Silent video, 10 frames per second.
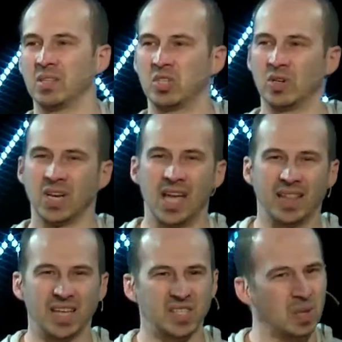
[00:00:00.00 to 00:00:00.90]
church.
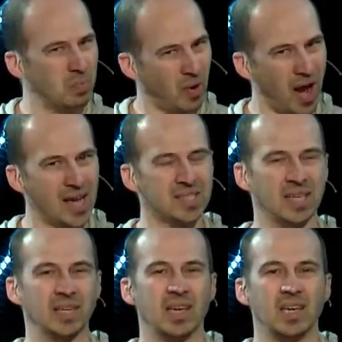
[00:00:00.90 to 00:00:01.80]
That's
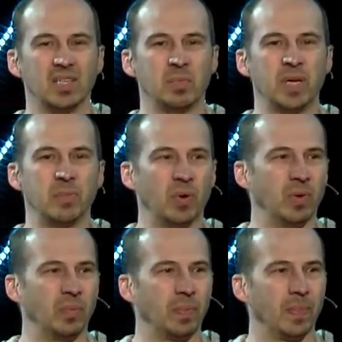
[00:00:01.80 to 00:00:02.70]
surprising to people.
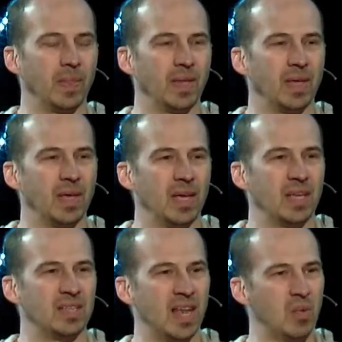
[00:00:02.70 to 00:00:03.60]

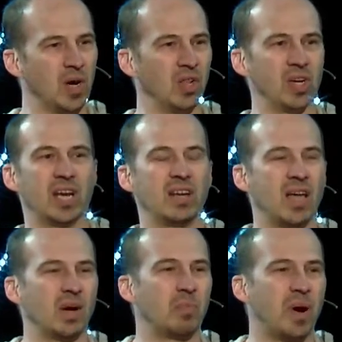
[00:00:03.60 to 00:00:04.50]
Today we're going to look at
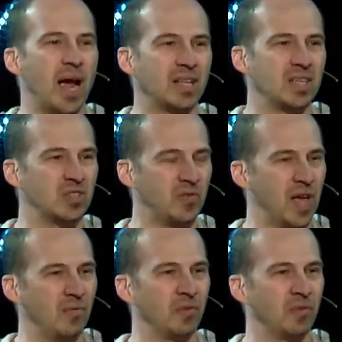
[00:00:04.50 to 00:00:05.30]
another practice found